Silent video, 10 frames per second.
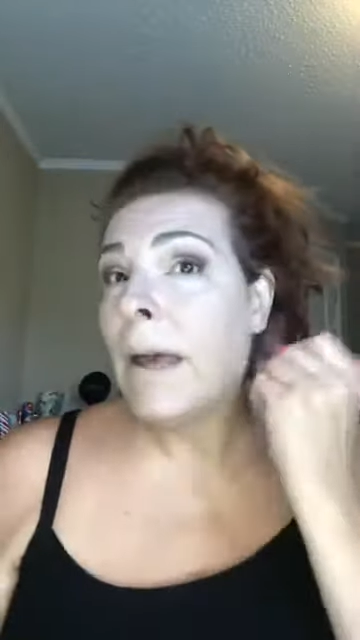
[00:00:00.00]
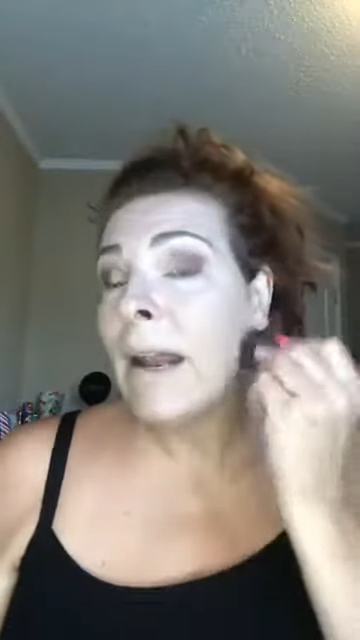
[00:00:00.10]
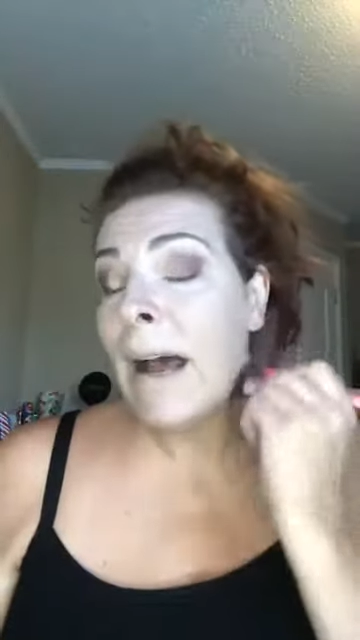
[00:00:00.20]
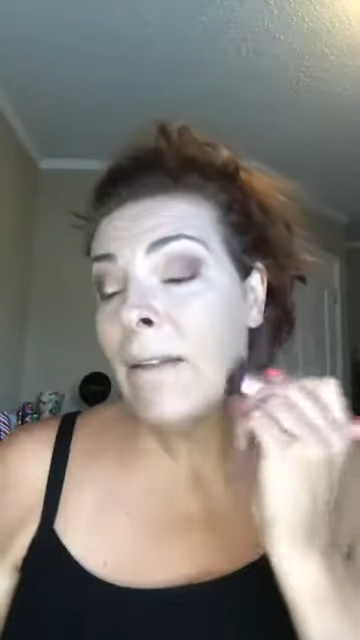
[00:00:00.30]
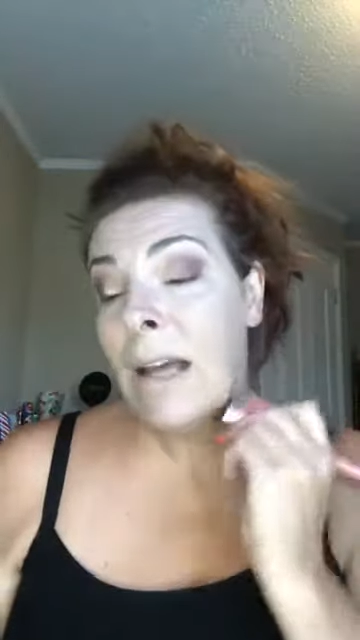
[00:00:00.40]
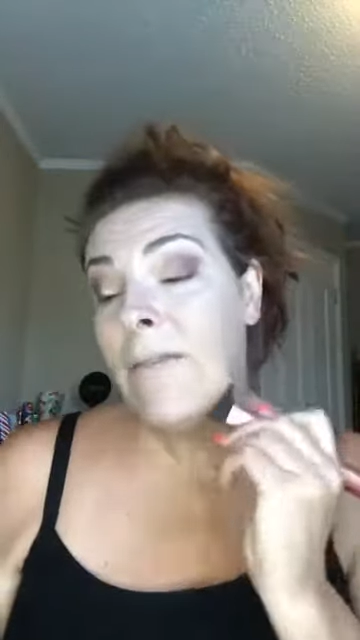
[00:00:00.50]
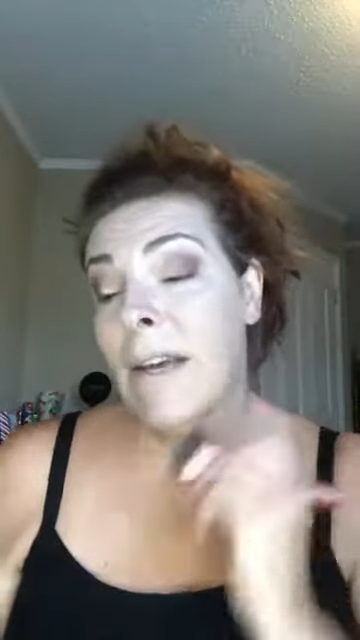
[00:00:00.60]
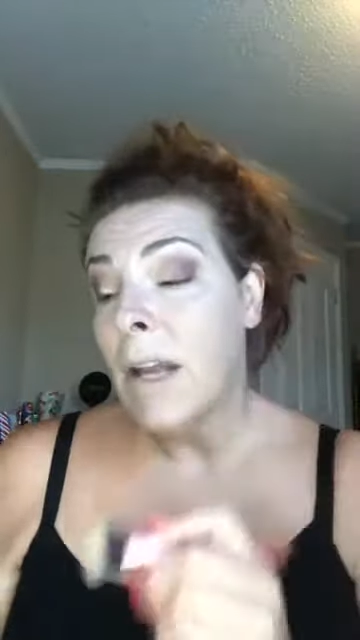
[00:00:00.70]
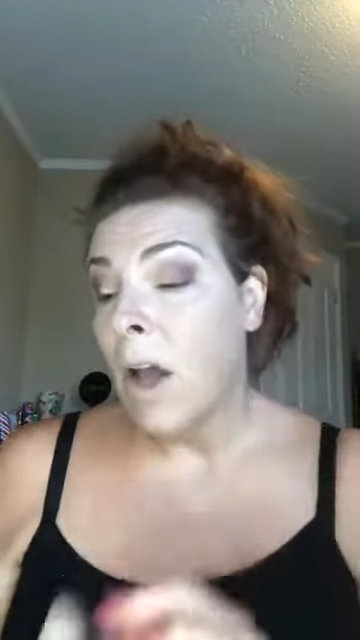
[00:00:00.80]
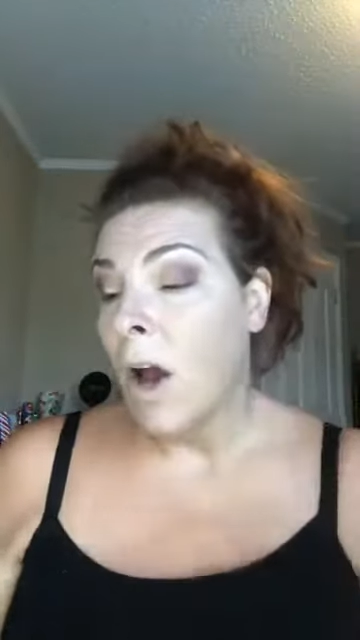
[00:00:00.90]
and I love
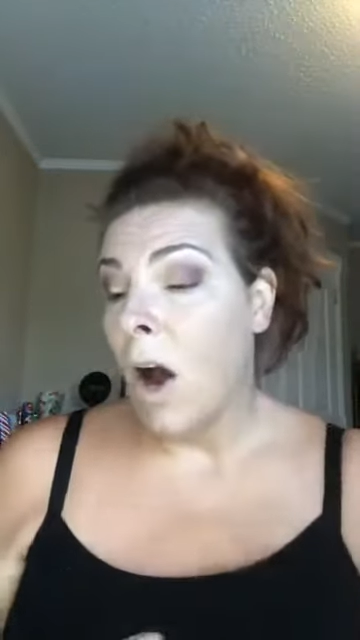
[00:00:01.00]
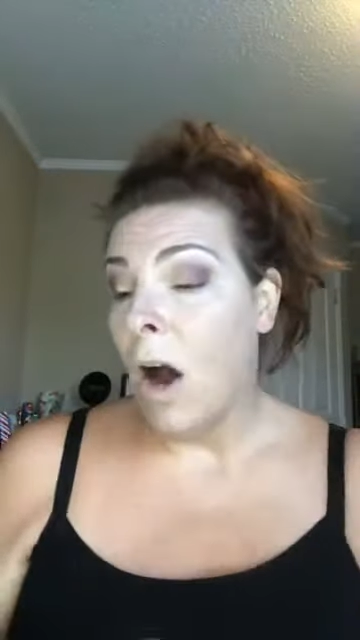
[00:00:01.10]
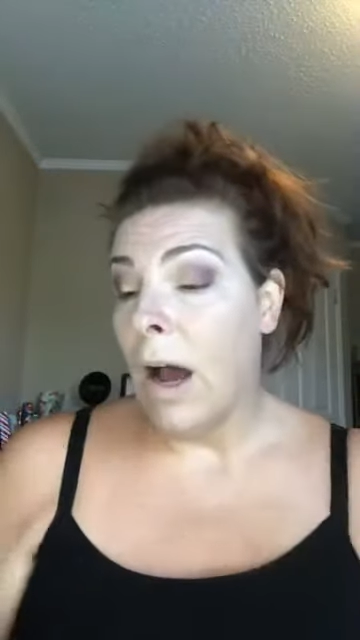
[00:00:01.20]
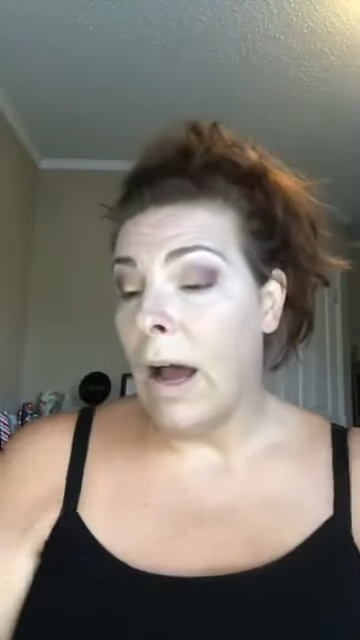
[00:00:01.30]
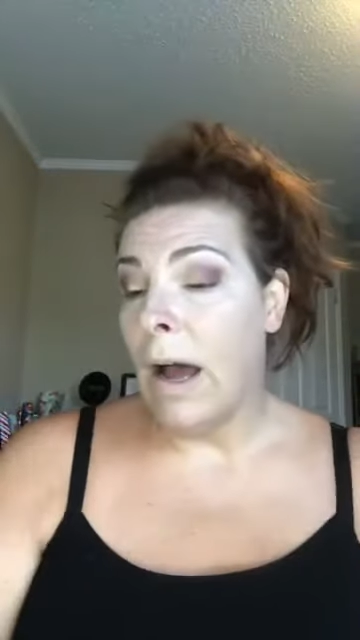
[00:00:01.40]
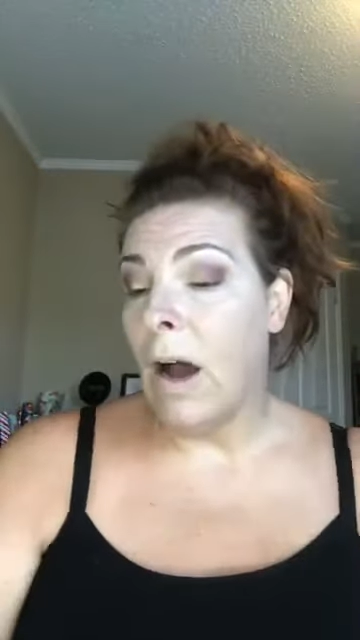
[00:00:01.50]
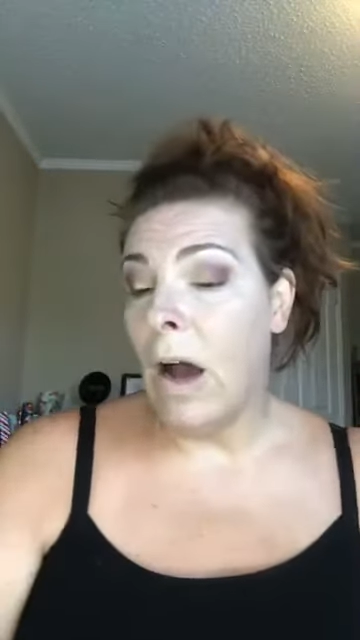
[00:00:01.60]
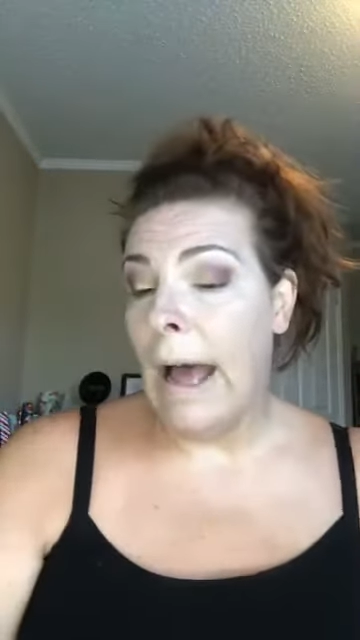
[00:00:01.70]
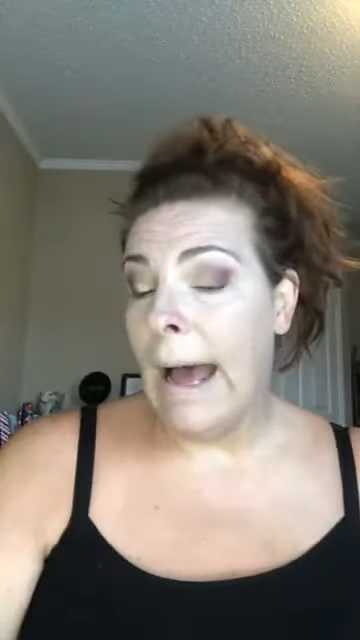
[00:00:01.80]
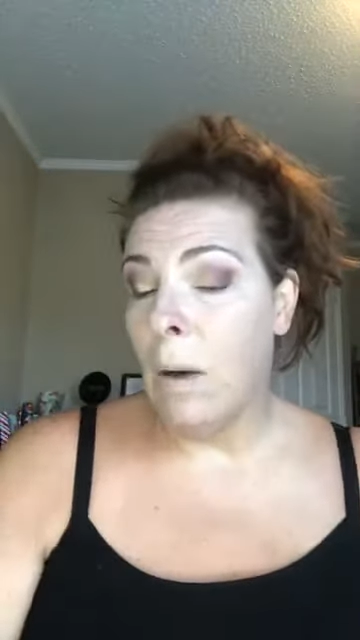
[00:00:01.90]
it.
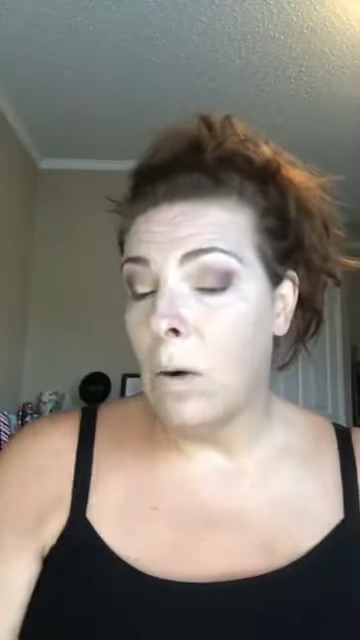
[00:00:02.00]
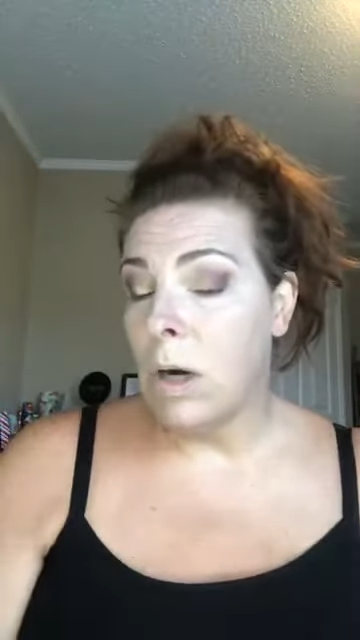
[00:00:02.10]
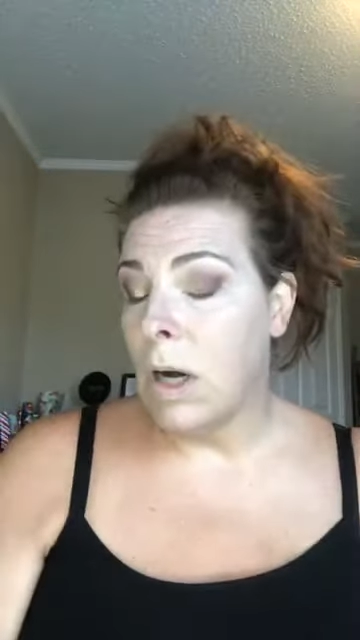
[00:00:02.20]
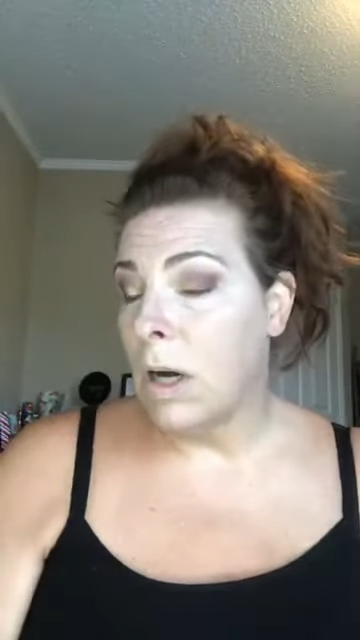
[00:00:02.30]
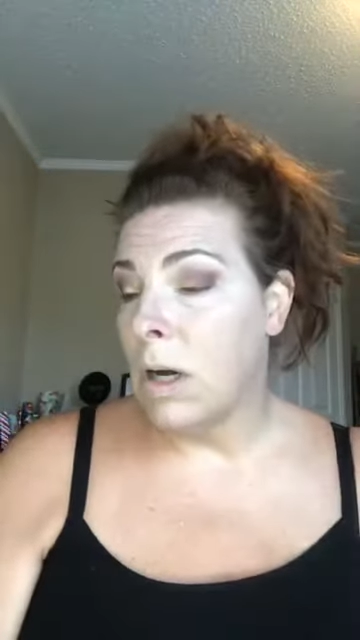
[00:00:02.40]
Our